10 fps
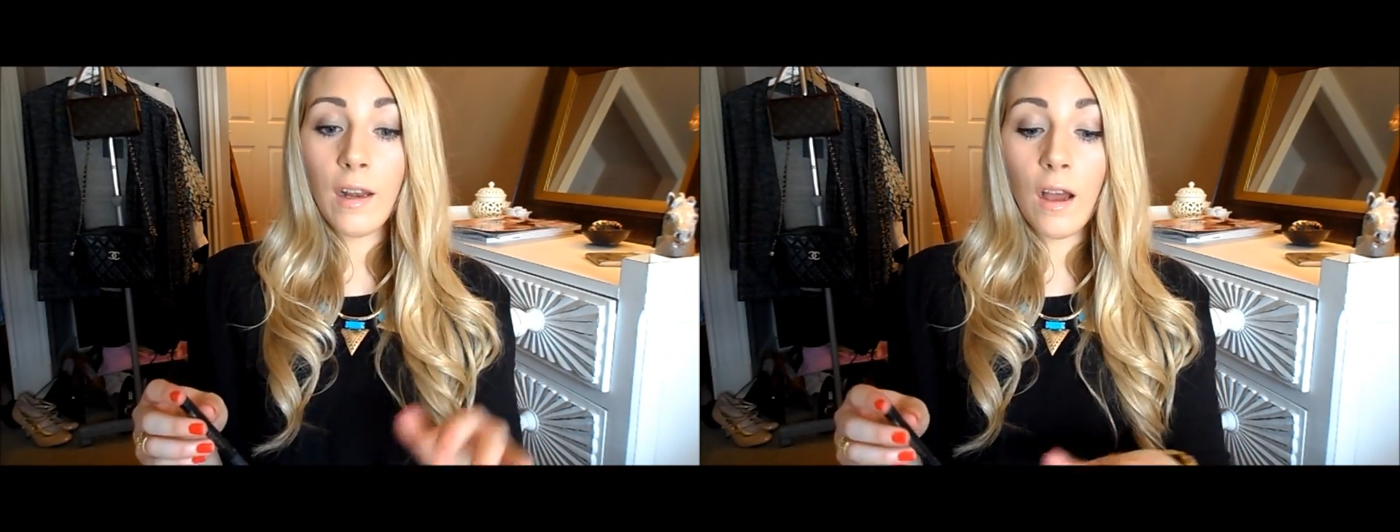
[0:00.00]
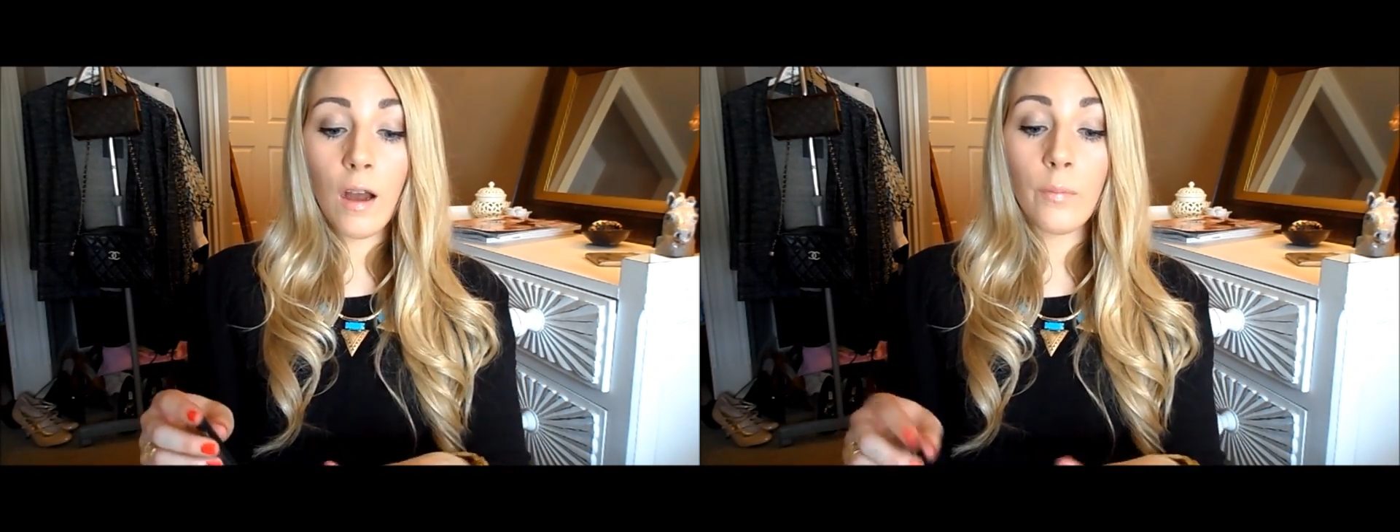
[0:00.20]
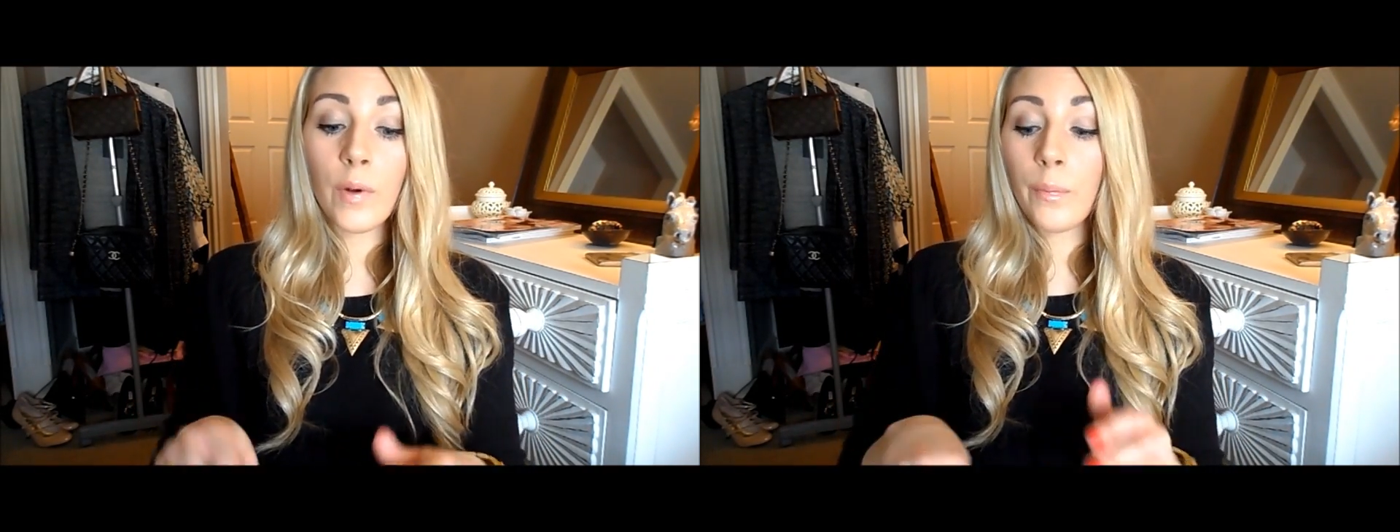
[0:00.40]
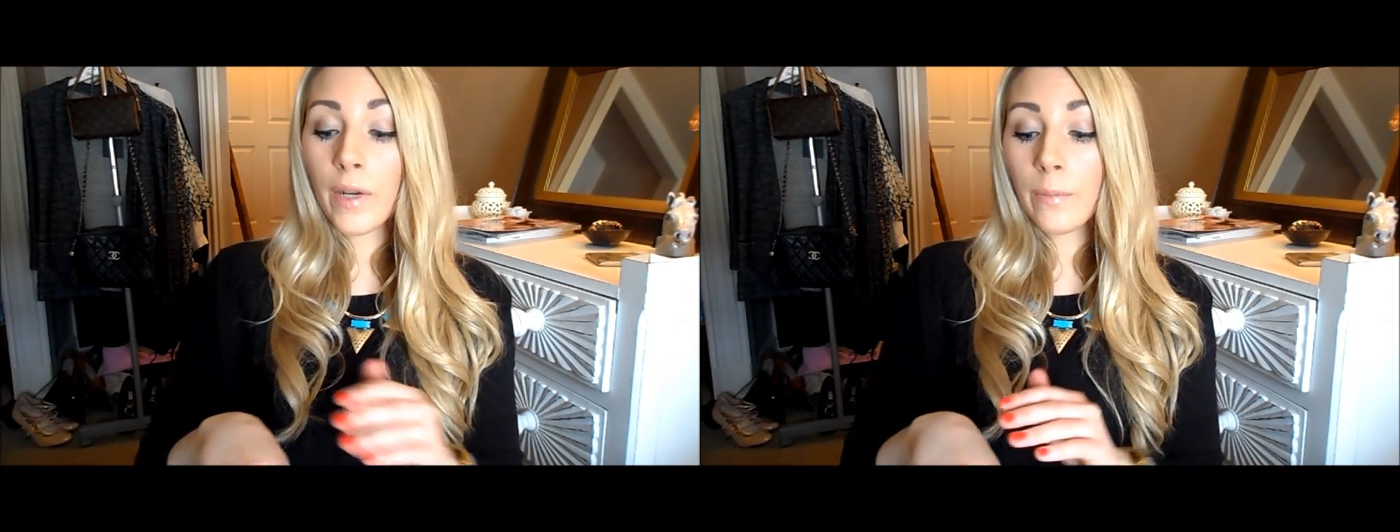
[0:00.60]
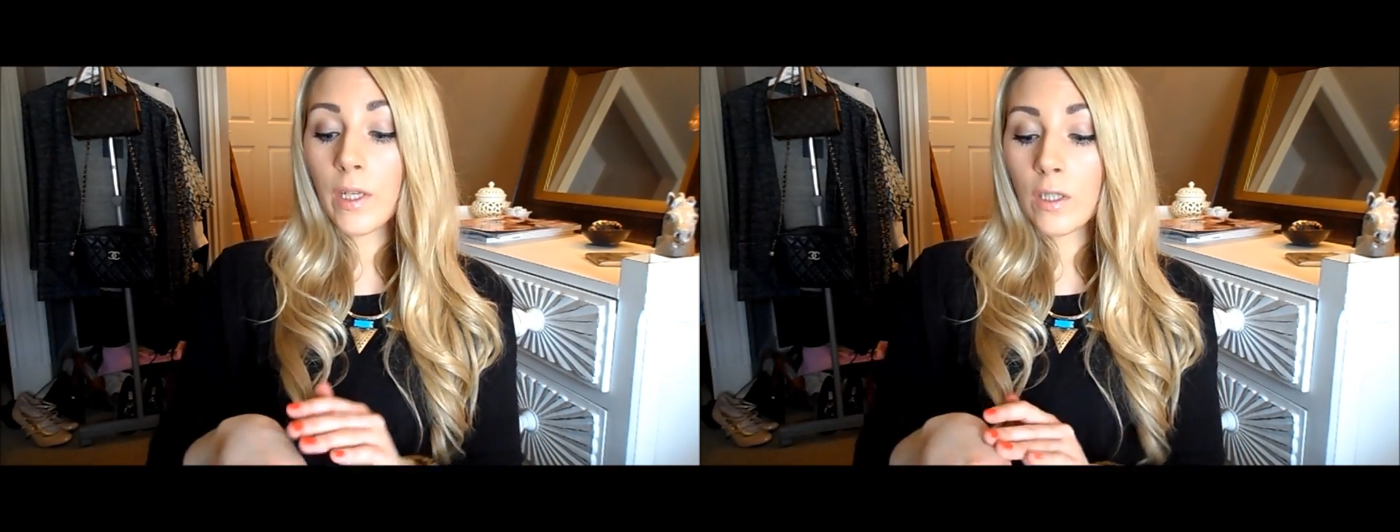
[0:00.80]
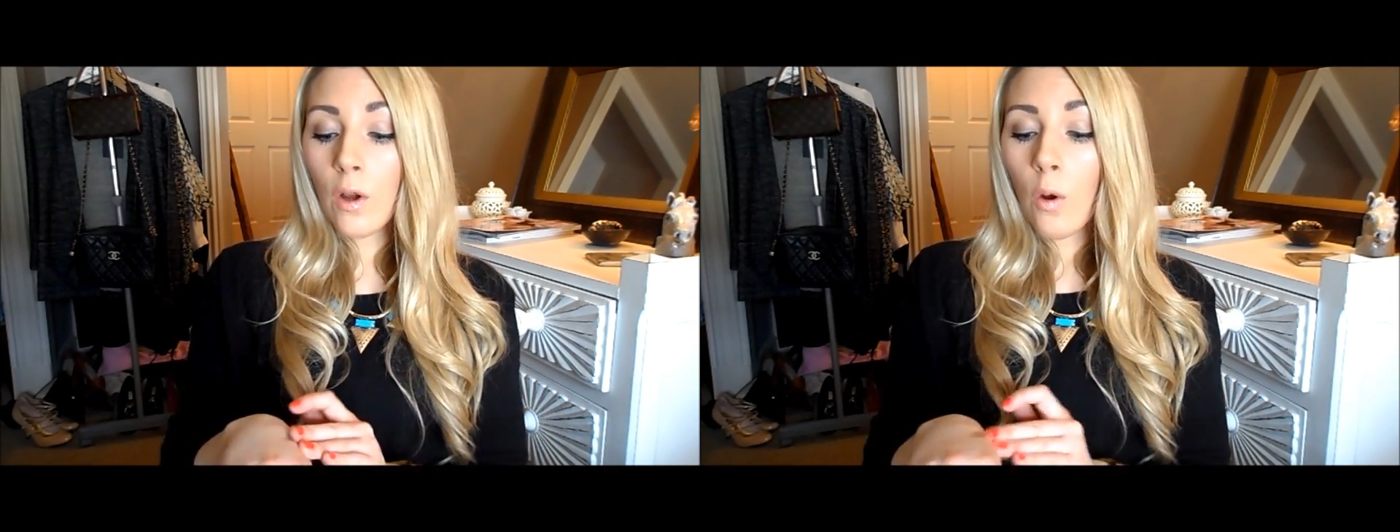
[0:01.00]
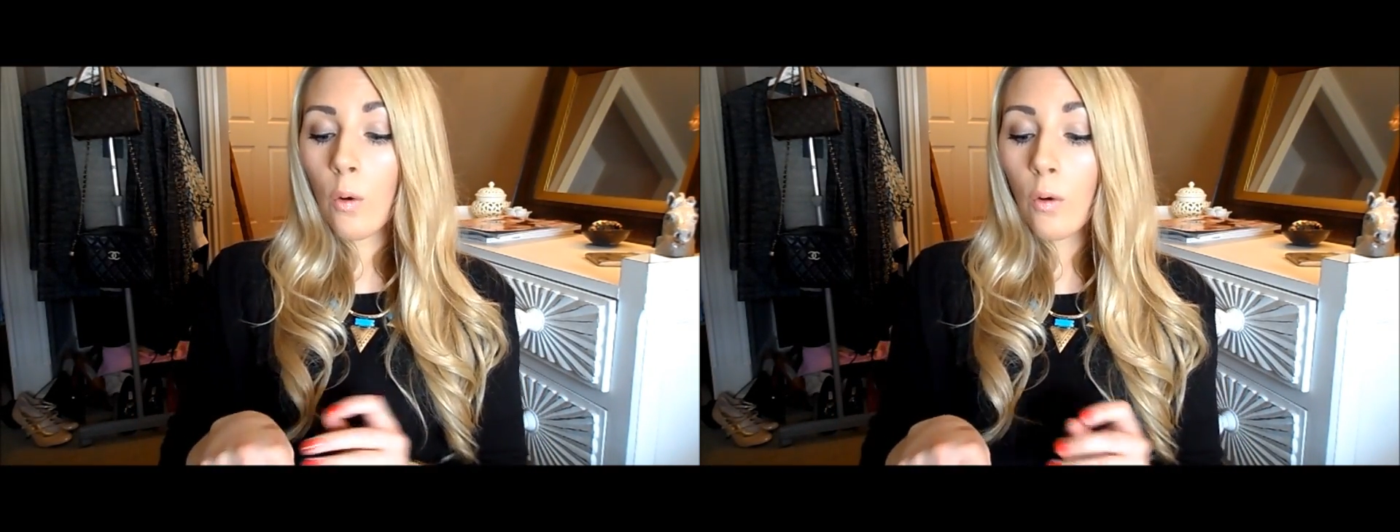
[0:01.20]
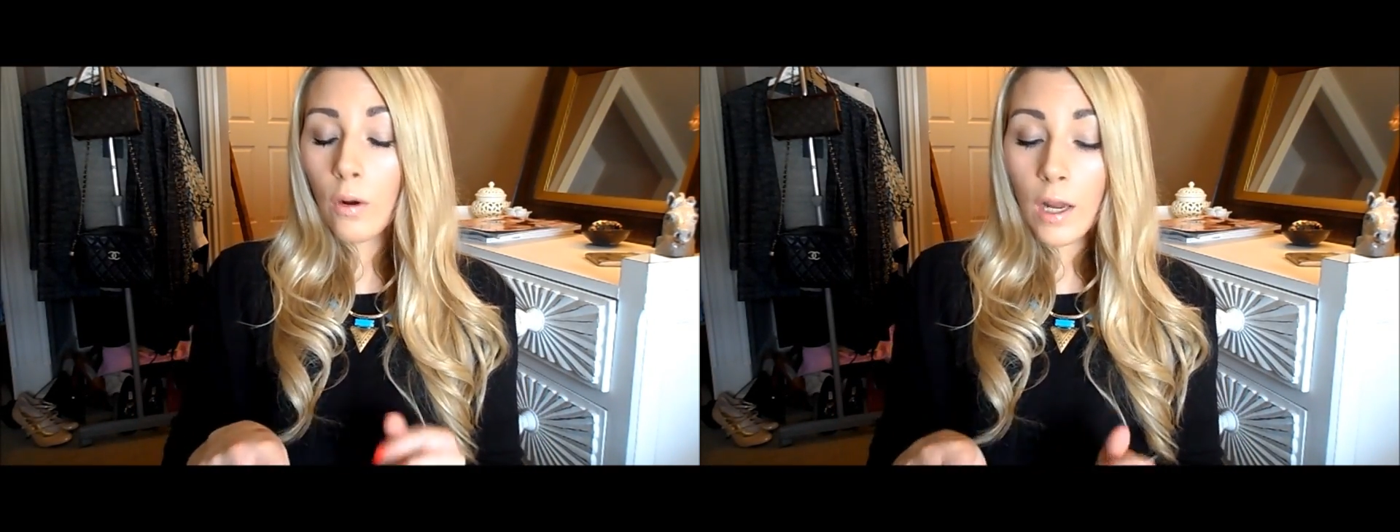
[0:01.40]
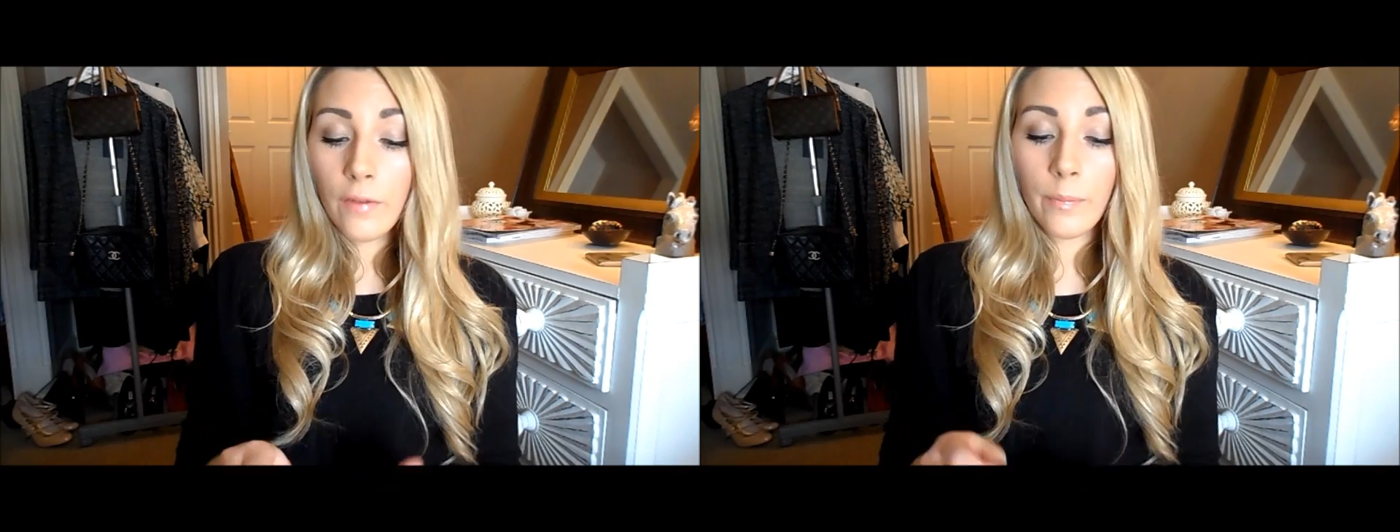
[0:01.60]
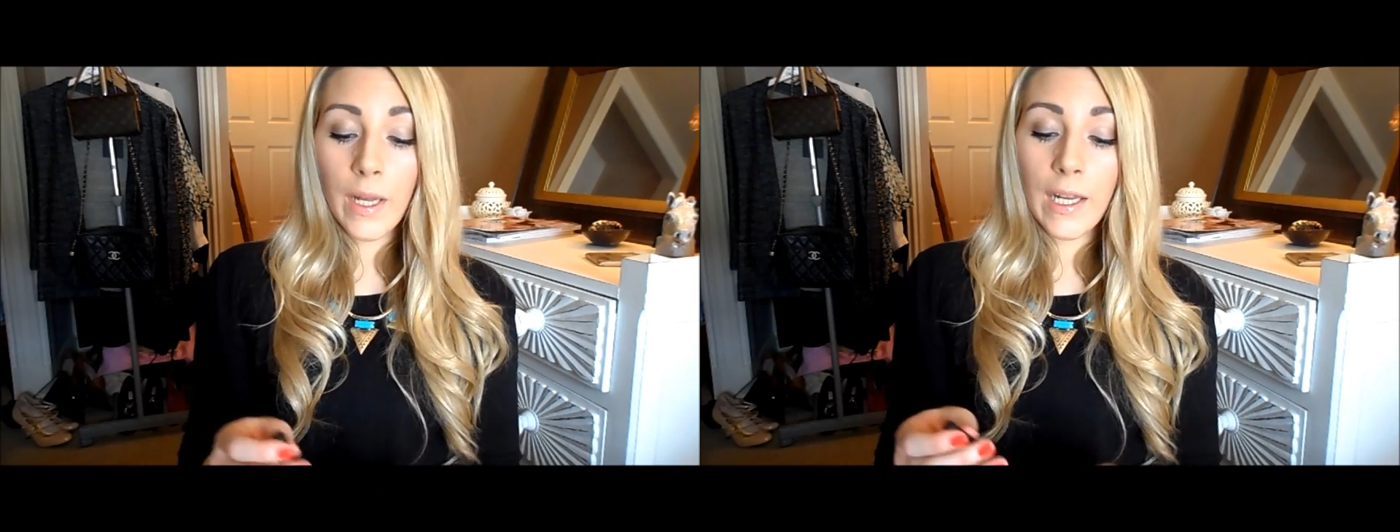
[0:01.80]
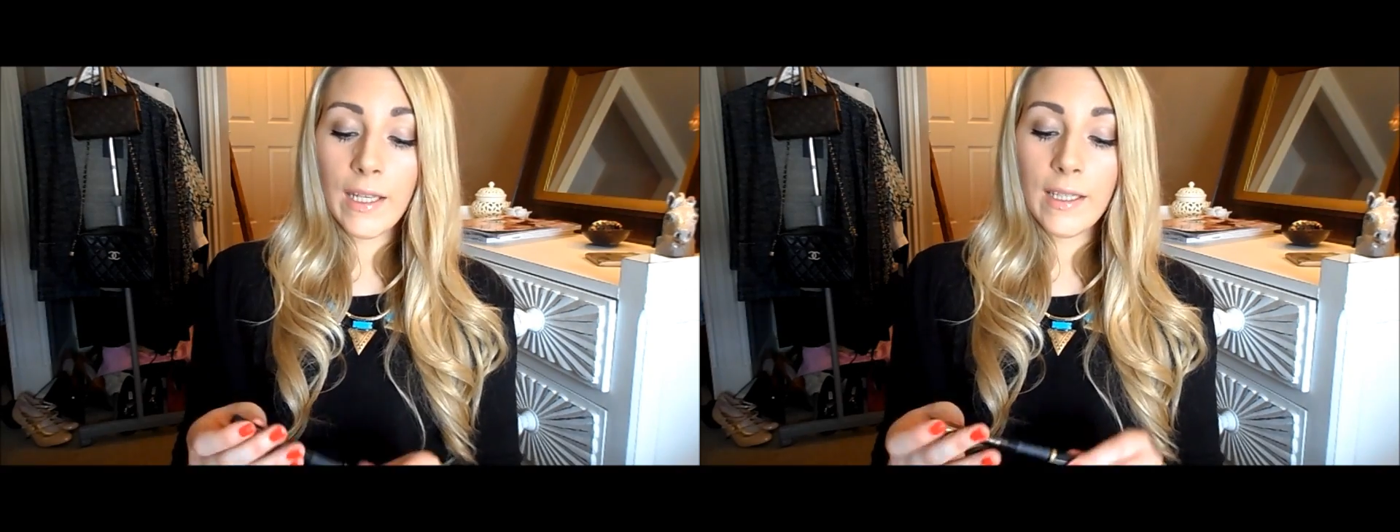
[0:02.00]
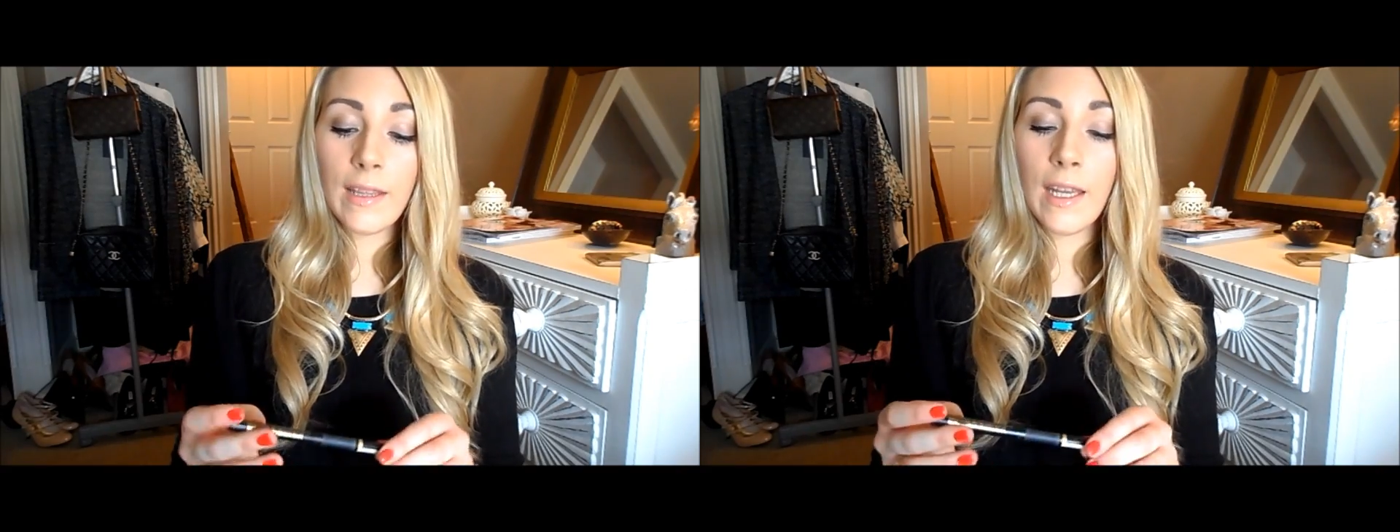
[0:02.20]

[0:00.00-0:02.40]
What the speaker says: Alhambra pretty much all over my lid,